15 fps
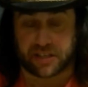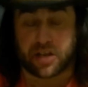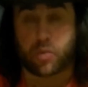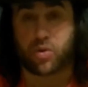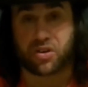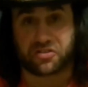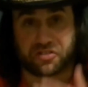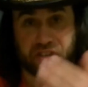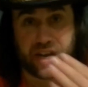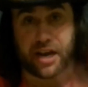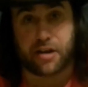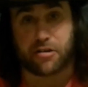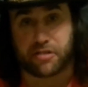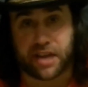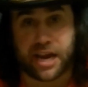want to see
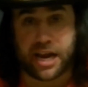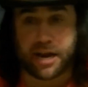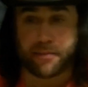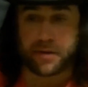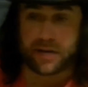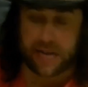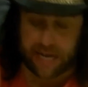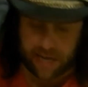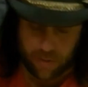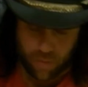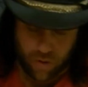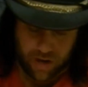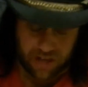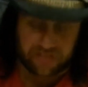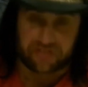entertainment, and they
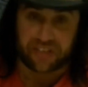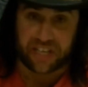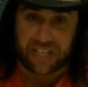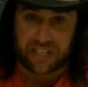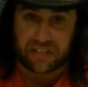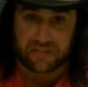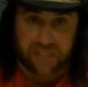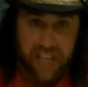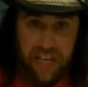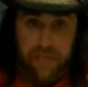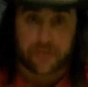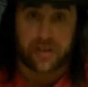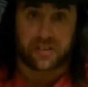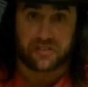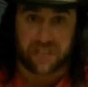want to see
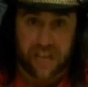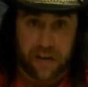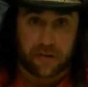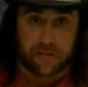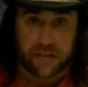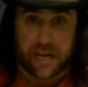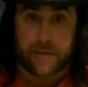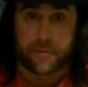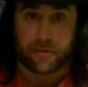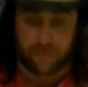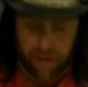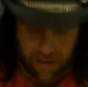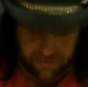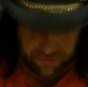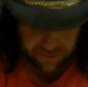divas entertainment
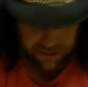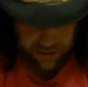wrestling.